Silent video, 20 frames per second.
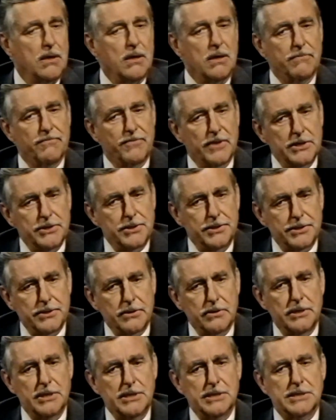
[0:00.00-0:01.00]
Inflation
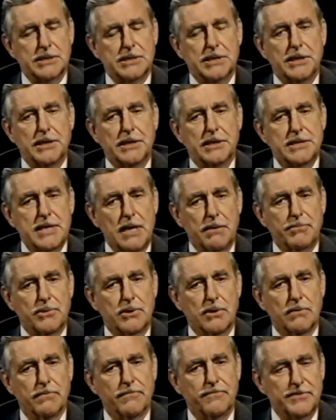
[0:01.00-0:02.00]
theory is the
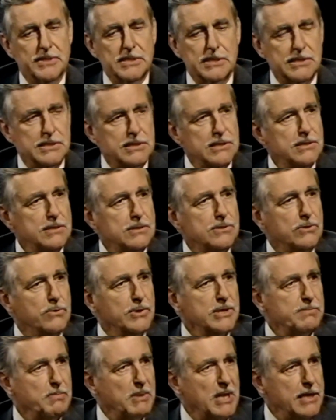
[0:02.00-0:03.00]
attempt of physicists to
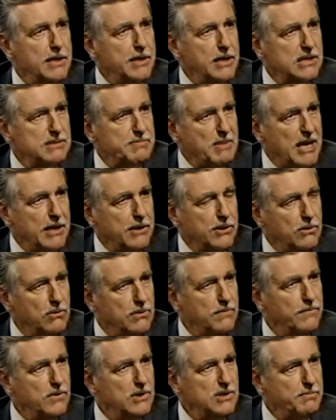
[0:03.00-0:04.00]
explain the expanding
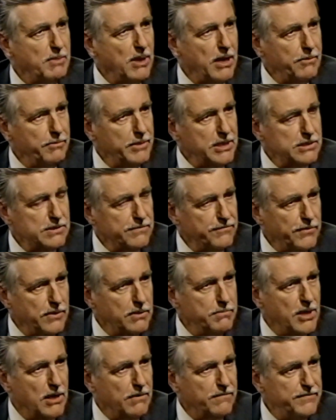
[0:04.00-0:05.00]
universe by means of
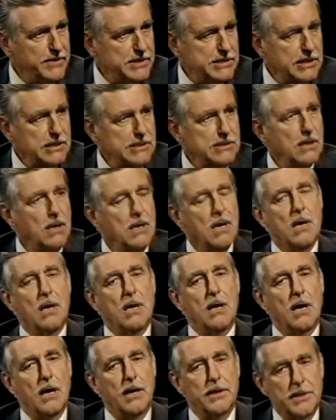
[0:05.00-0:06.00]
fundamental physics.
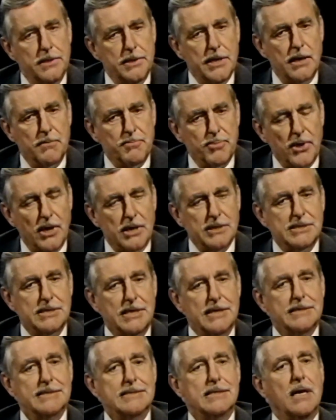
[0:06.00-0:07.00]
And in that
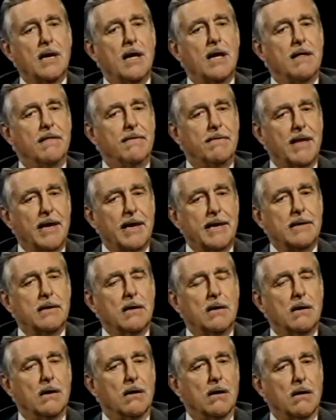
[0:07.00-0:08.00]
process, they
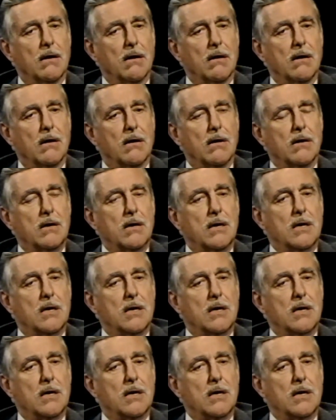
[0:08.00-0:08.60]
uh, uh,